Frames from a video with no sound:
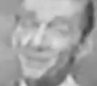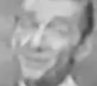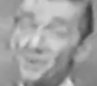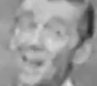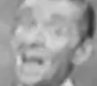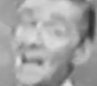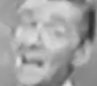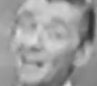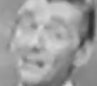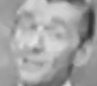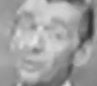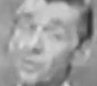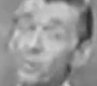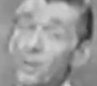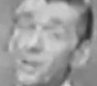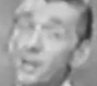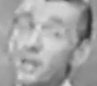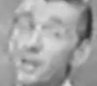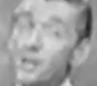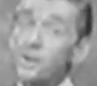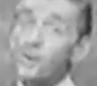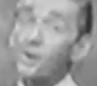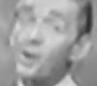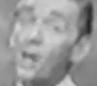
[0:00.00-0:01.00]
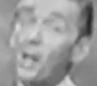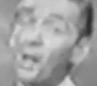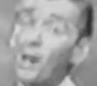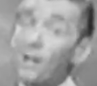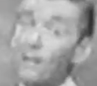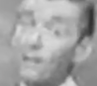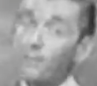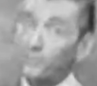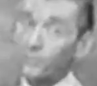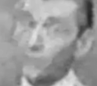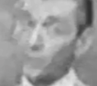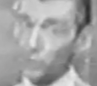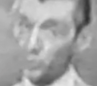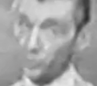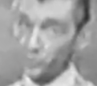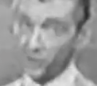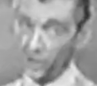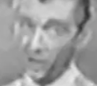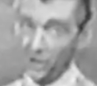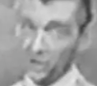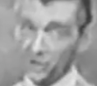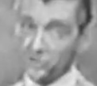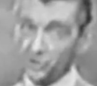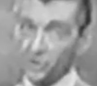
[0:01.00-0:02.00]
Like little love, don't
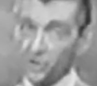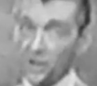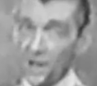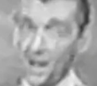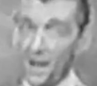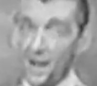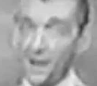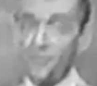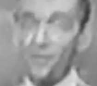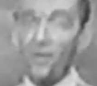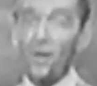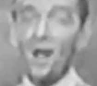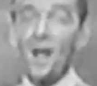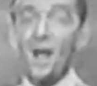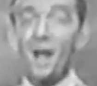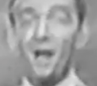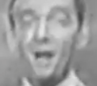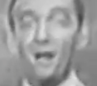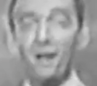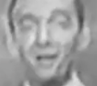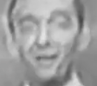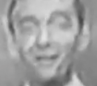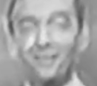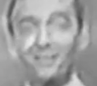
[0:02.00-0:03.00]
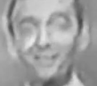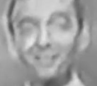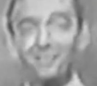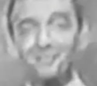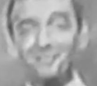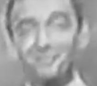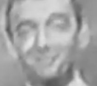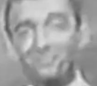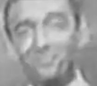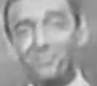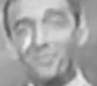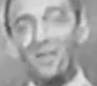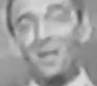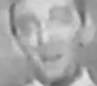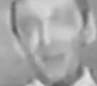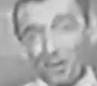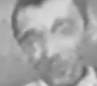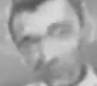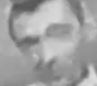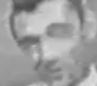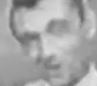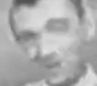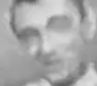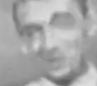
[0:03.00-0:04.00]
just stand there.
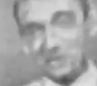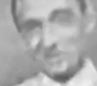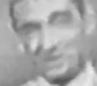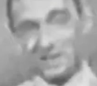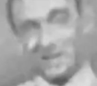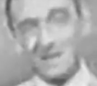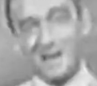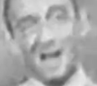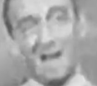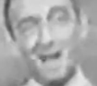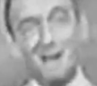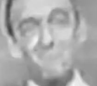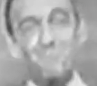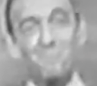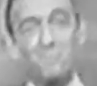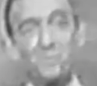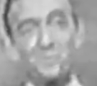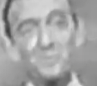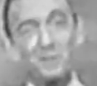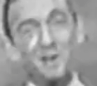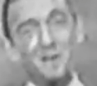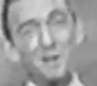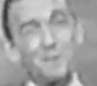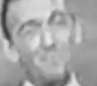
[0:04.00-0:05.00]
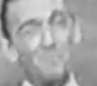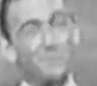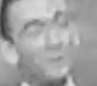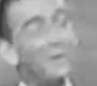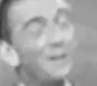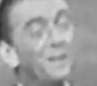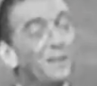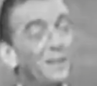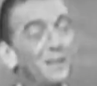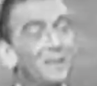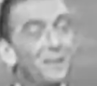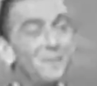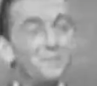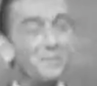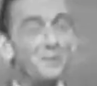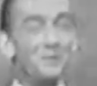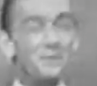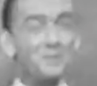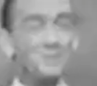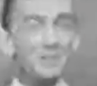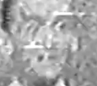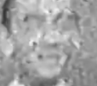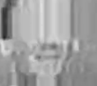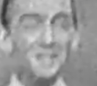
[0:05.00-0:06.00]
When you see that moon above,
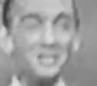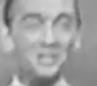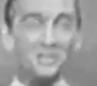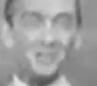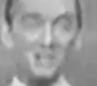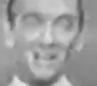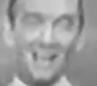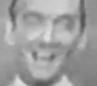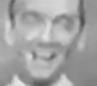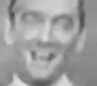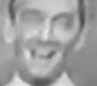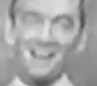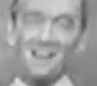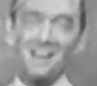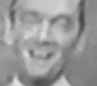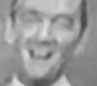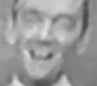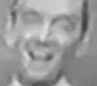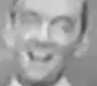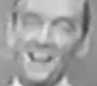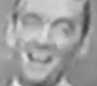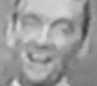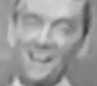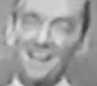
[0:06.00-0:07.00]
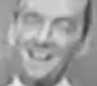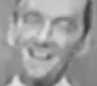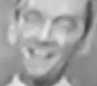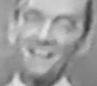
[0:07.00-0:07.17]
don't just stand there.